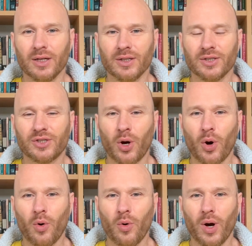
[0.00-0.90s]

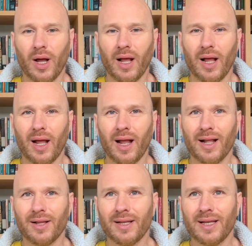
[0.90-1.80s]
So
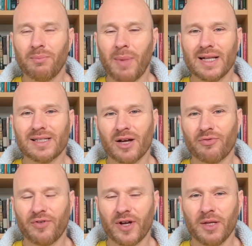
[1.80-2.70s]
it might sound
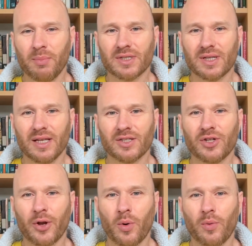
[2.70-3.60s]
funny, but it's
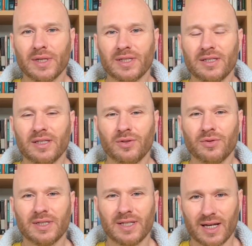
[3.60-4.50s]
not always easy to
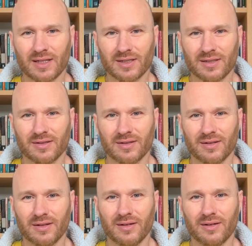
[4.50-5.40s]
detect
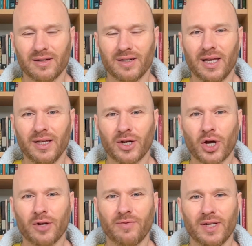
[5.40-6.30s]
inner
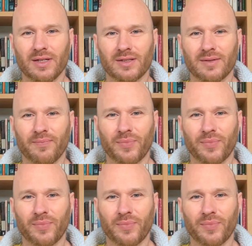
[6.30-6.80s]
conflict.